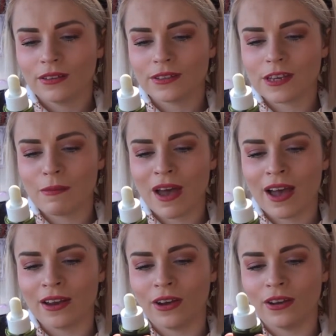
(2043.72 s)

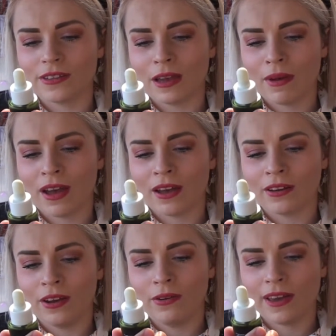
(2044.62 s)

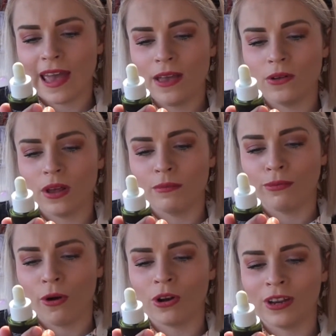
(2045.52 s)
tamanu, kale and
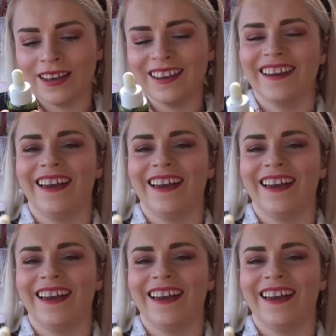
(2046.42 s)
broccoli.